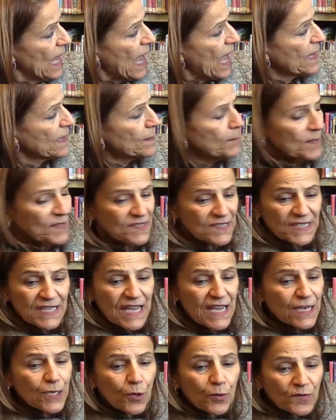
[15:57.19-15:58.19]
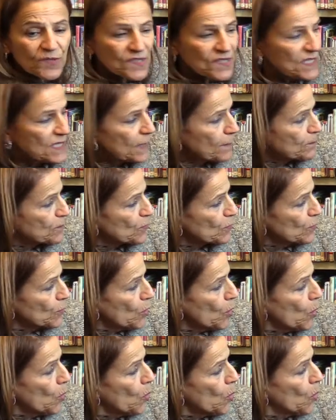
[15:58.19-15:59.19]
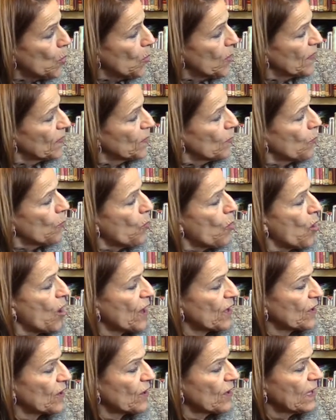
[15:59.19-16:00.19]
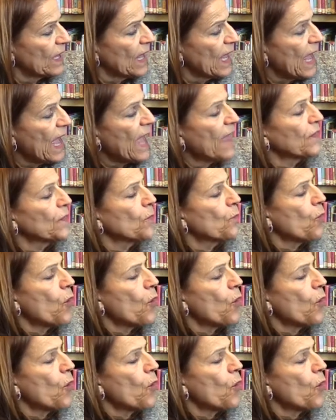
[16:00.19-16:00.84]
and the mosquitoes dipped low in the water, and the